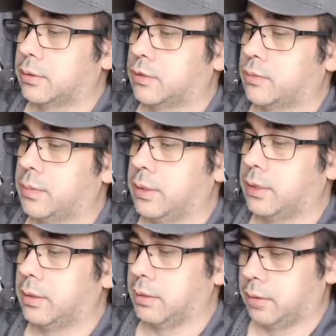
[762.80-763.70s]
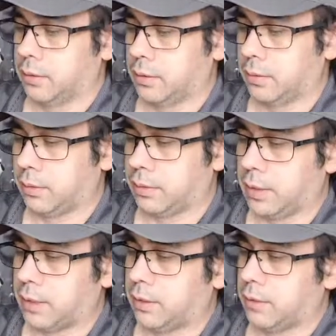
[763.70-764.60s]
spigot
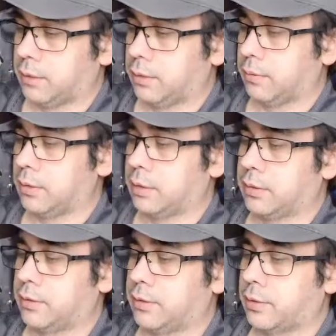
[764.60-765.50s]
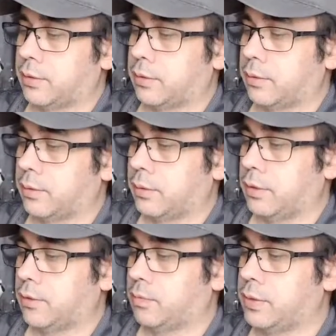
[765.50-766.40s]
that this is
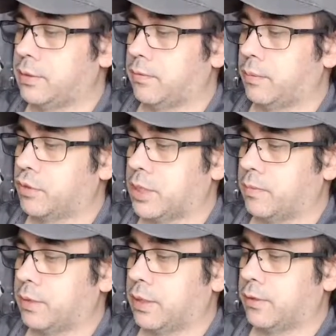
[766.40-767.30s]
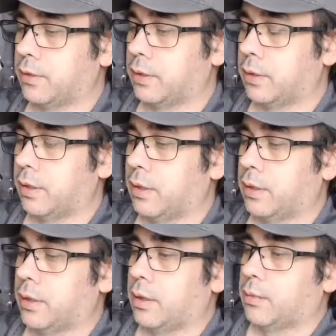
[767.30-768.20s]
it's printed from Shapeways,
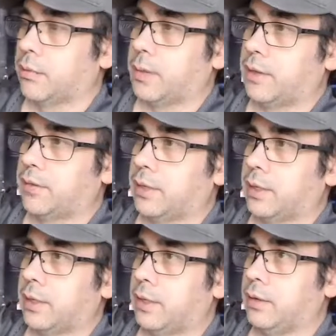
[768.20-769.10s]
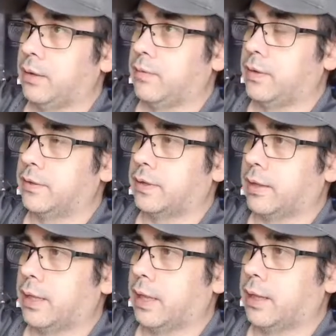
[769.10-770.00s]
but basically, fits
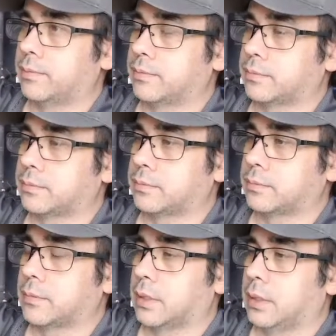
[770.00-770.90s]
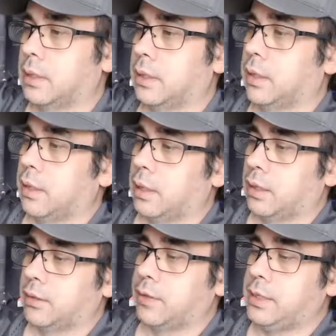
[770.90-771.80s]
like that.
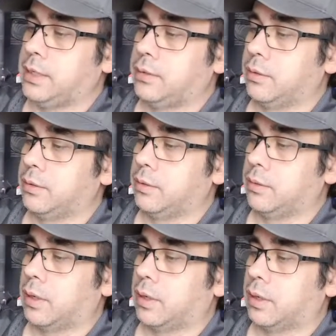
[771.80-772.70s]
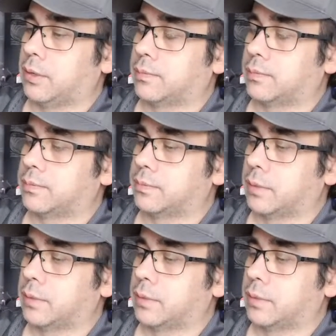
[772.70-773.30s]
So I need to